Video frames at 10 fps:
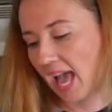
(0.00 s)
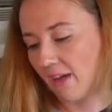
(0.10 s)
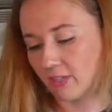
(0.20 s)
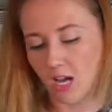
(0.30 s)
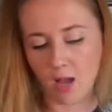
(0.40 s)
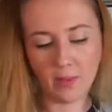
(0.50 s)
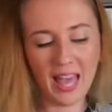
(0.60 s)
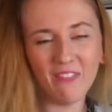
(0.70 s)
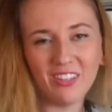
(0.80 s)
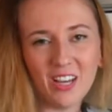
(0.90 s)
1/2 cup.
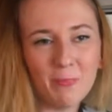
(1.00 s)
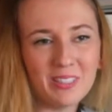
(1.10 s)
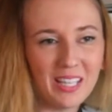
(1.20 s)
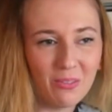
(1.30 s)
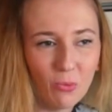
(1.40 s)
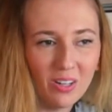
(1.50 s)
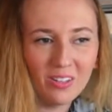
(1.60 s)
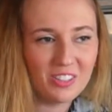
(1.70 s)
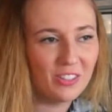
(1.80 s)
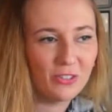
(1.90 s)
1/2 cup is like one of
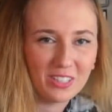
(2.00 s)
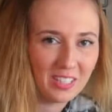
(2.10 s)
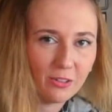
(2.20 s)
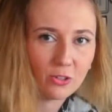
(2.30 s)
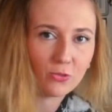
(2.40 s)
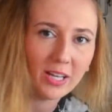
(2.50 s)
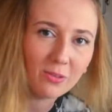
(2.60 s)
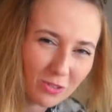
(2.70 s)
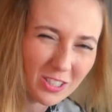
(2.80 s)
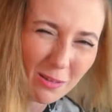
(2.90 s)
those little containers,
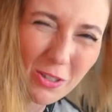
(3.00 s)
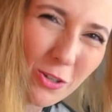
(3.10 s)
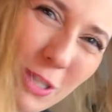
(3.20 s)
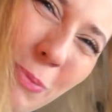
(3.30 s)
right? First, I'm just gonna use